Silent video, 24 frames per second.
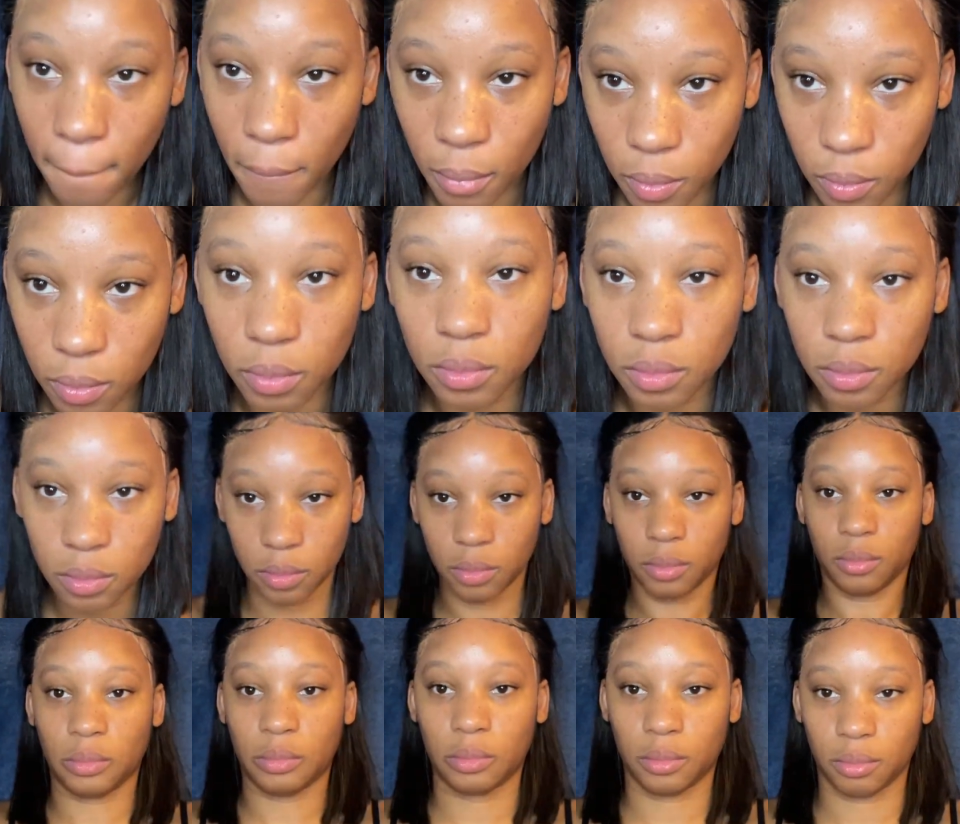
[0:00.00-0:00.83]
So this is a
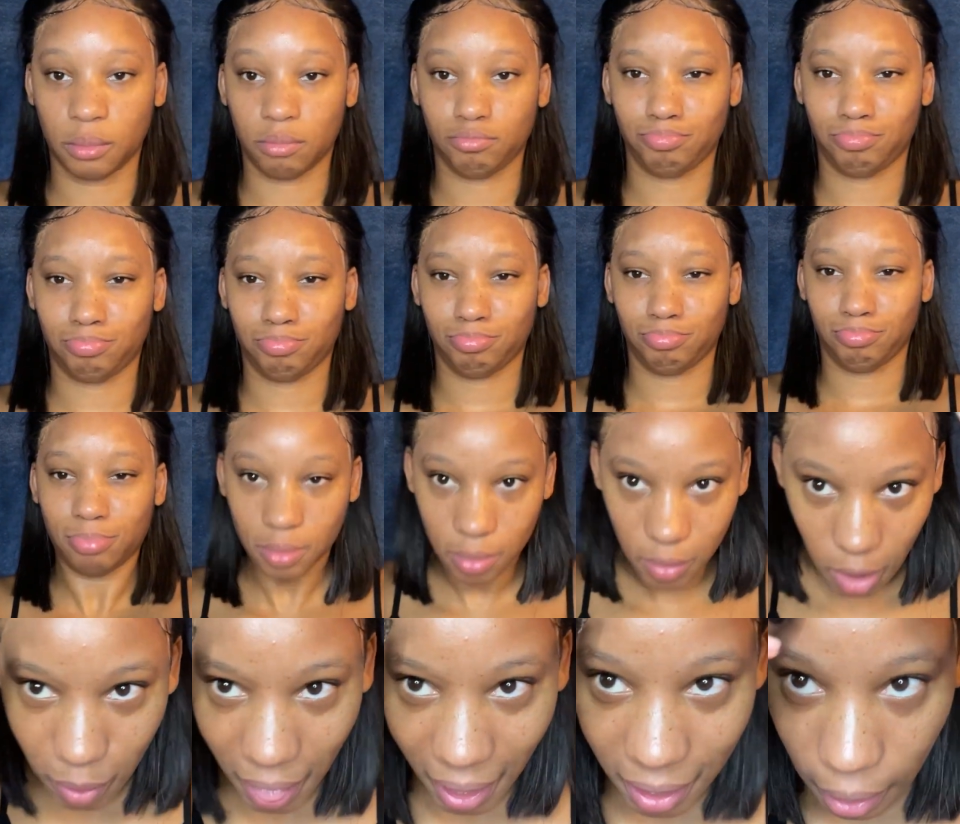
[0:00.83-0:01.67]
little cute bob,
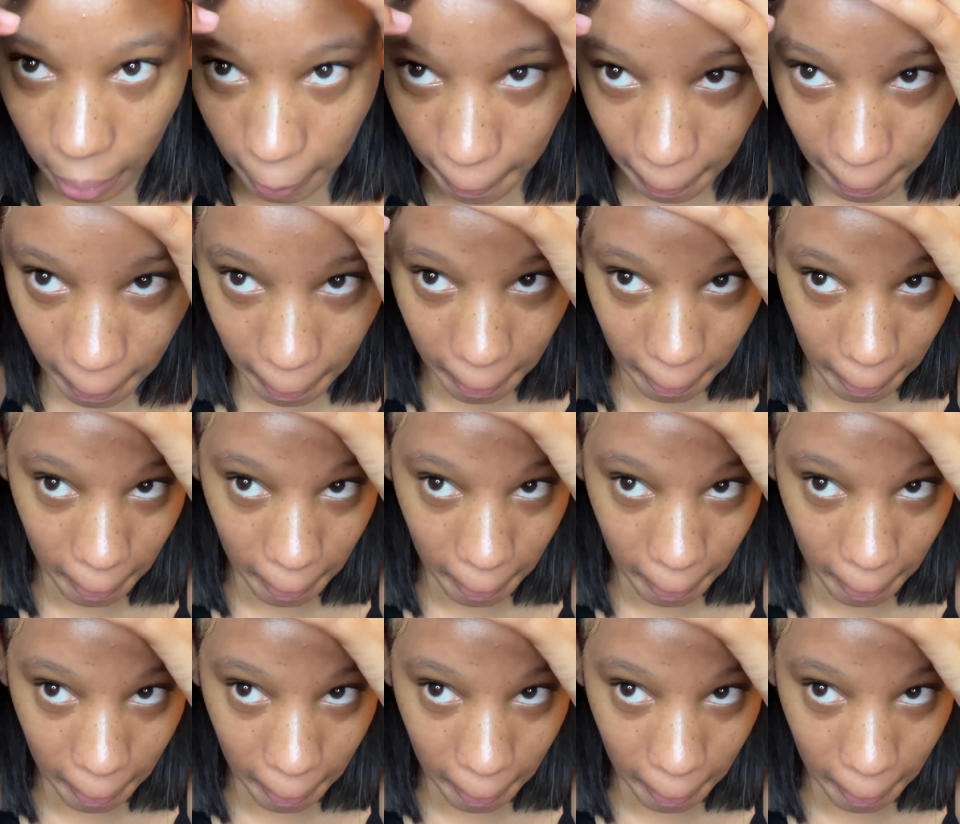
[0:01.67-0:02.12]
so the sides are